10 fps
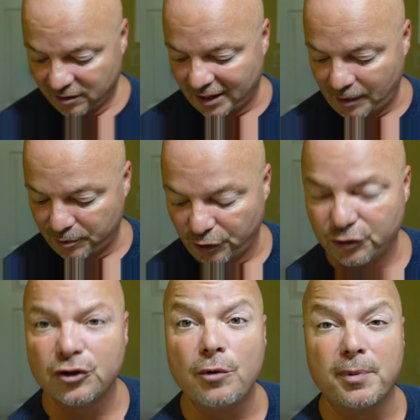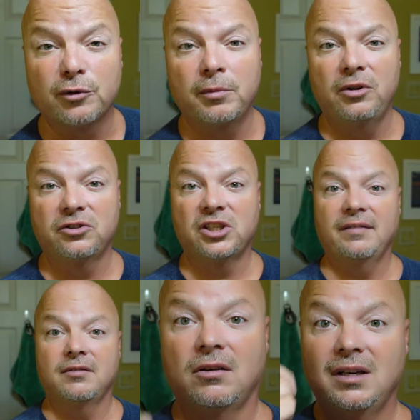so that was a super smooth
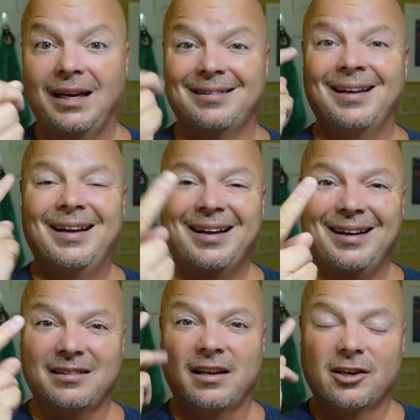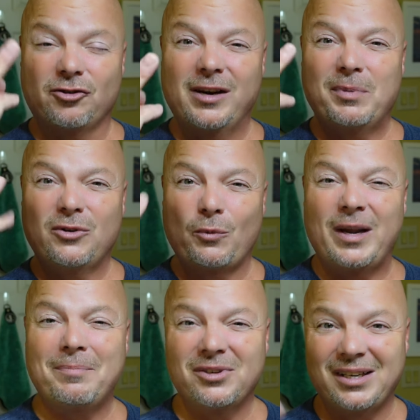shave, no nicks, cuts, creepers,
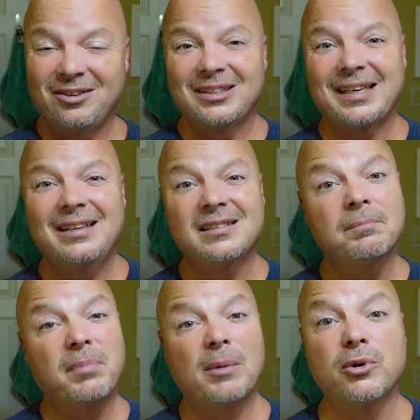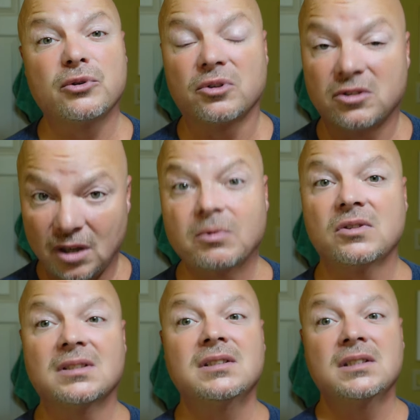weepers, irritation, bubbles, or
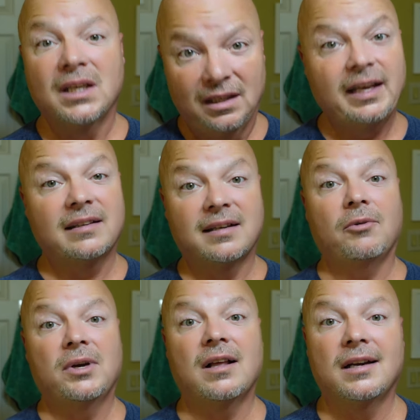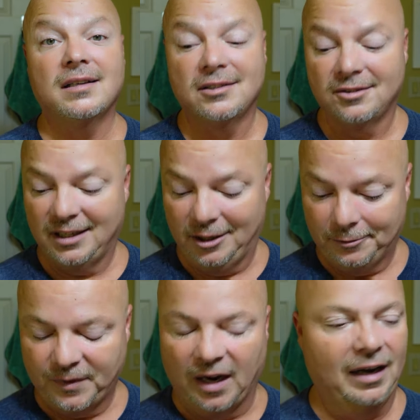troubles. And that's how we like to do it
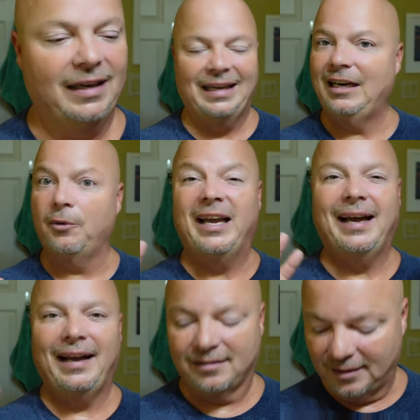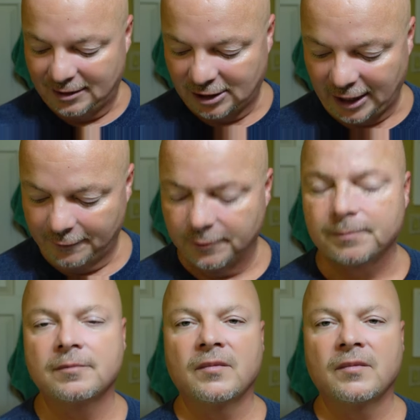here. Uh, anyway, excellent shave,